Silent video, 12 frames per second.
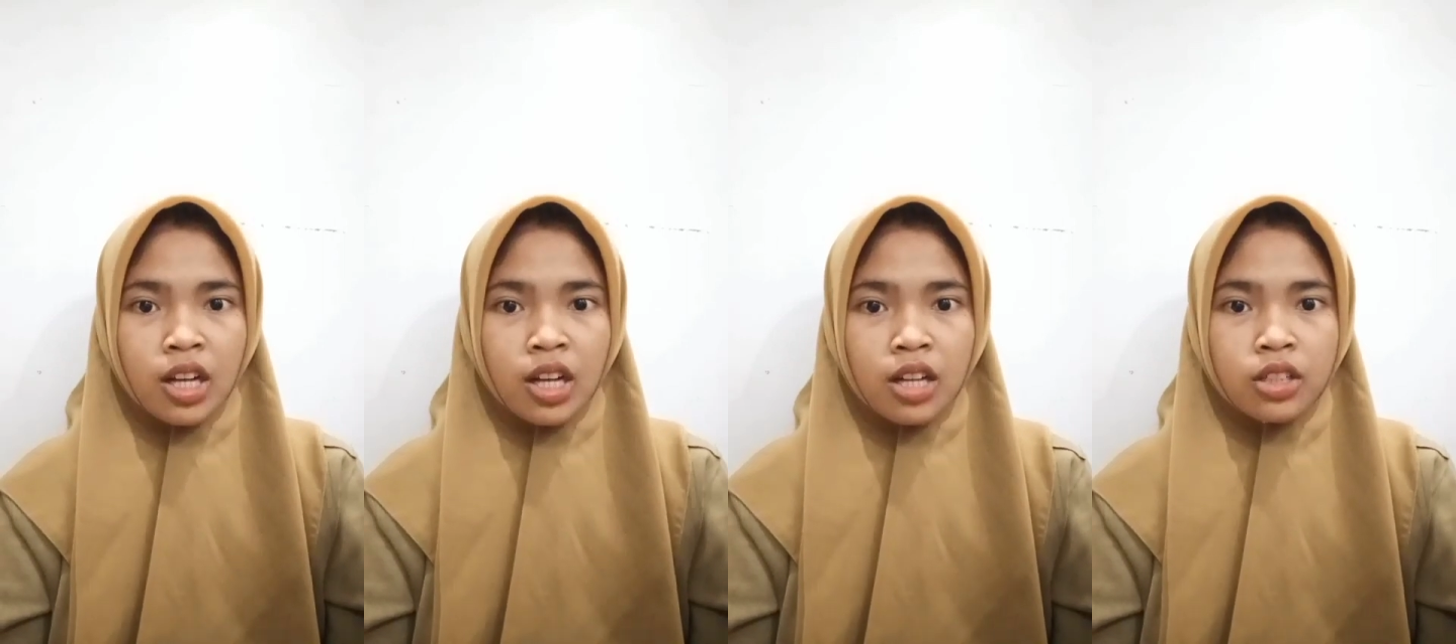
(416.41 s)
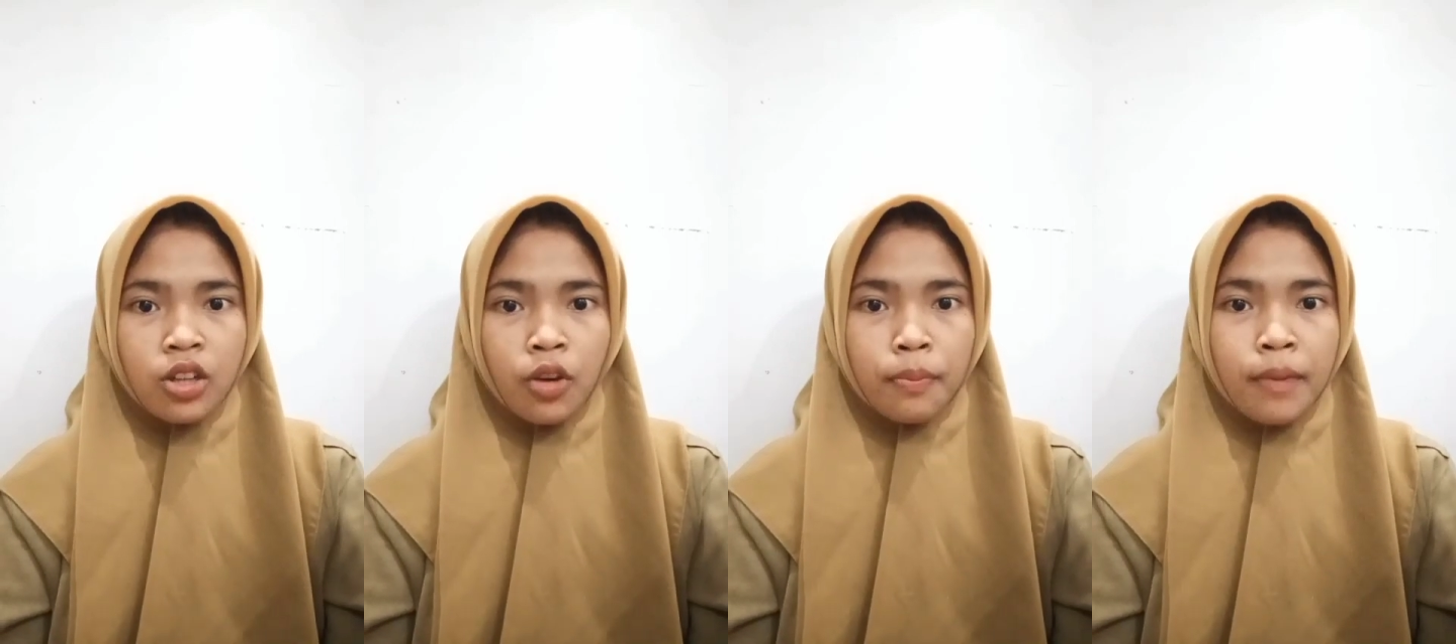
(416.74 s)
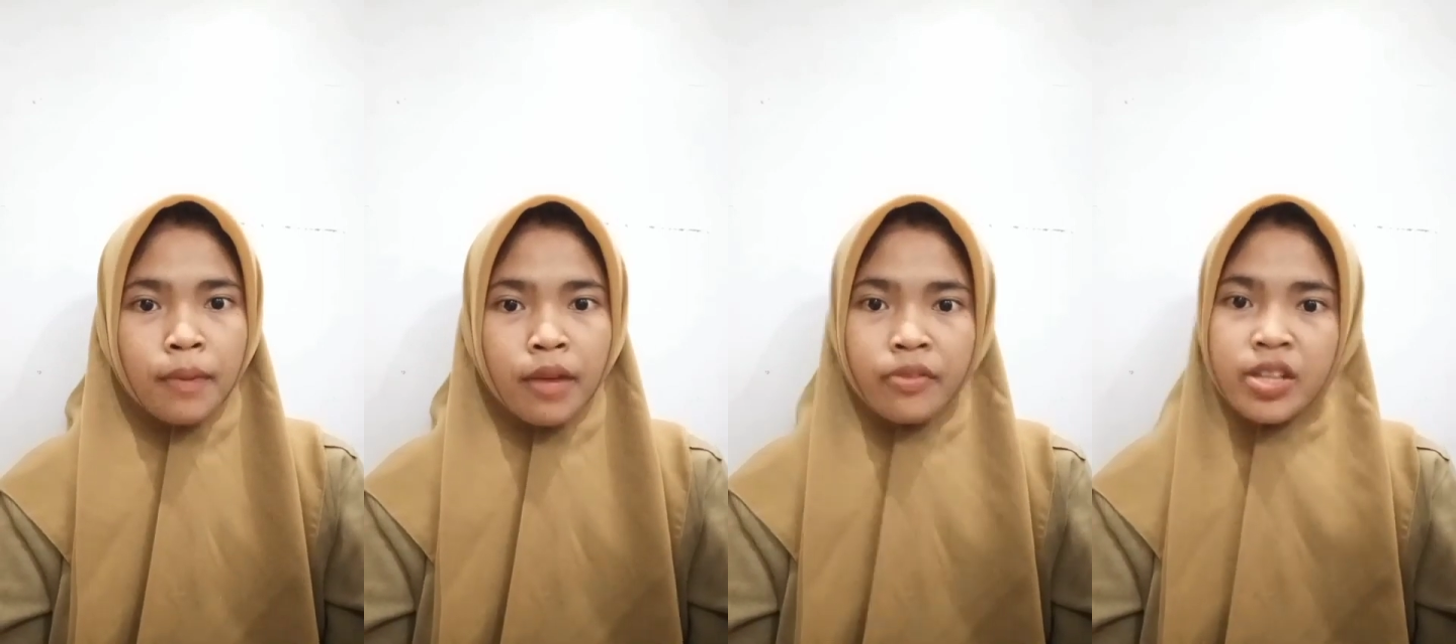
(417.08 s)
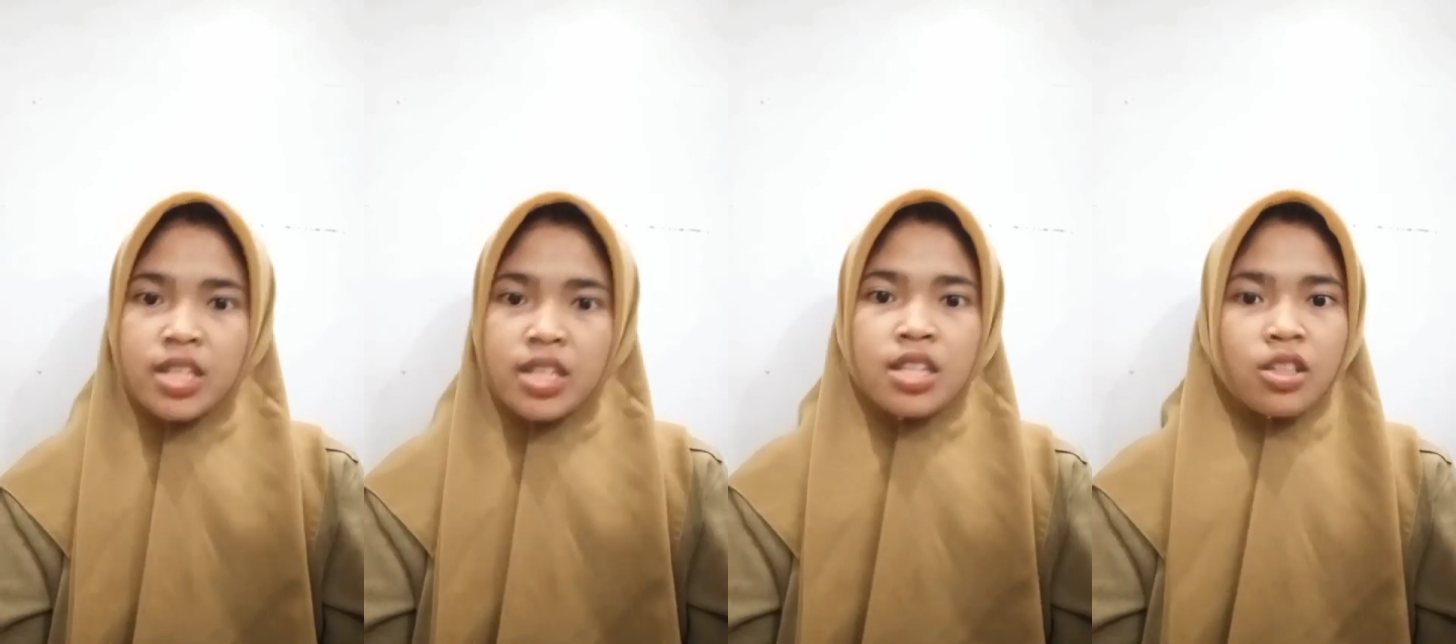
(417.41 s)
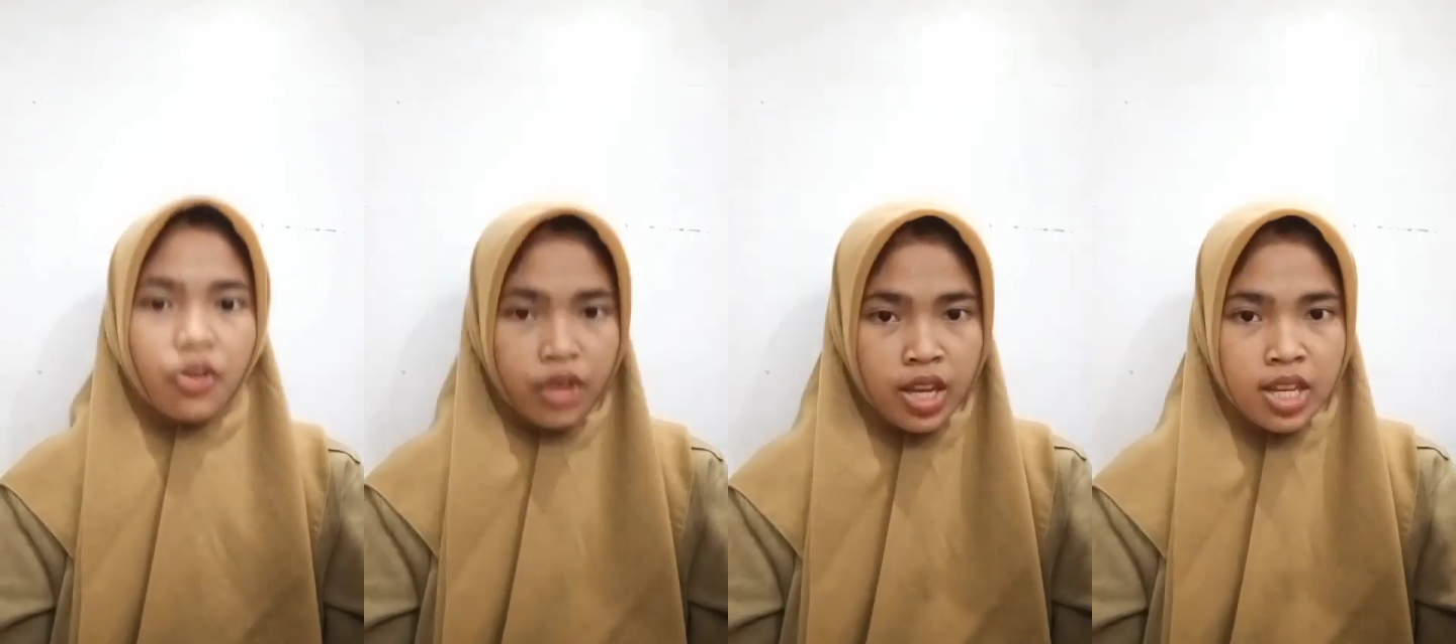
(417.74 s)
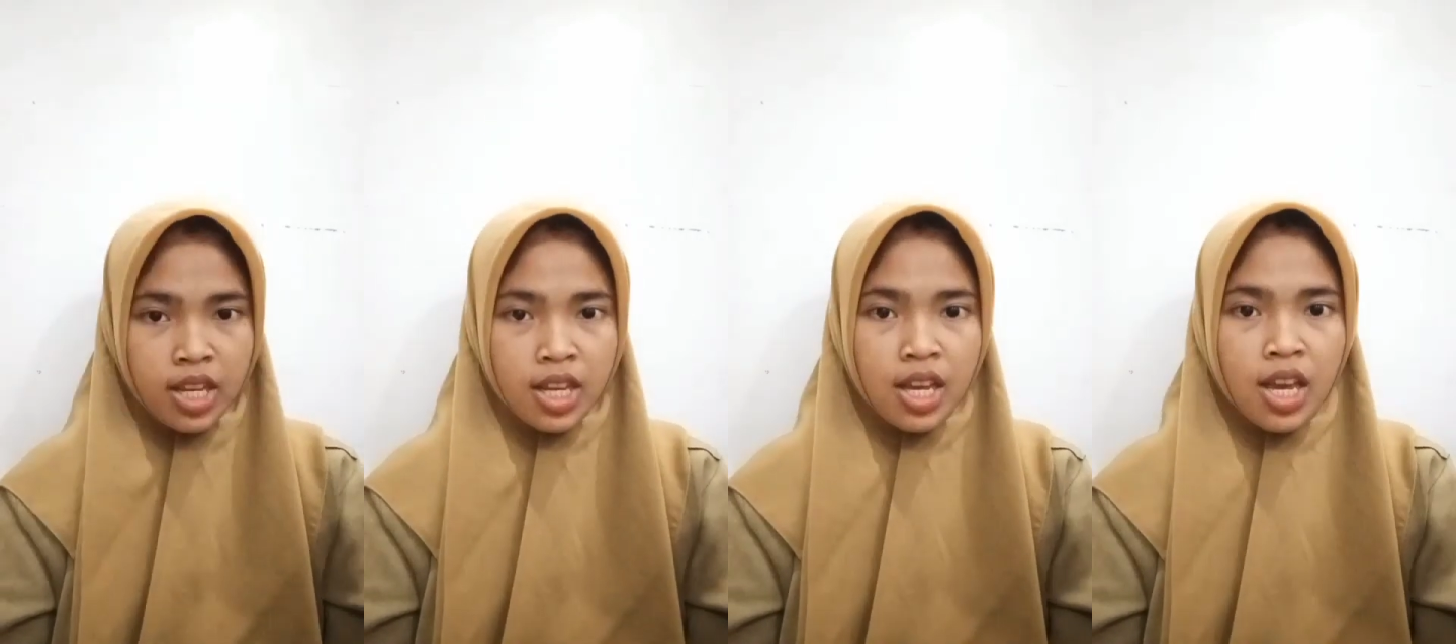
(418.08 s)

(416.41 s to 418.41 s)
carried out by Francisco Redi,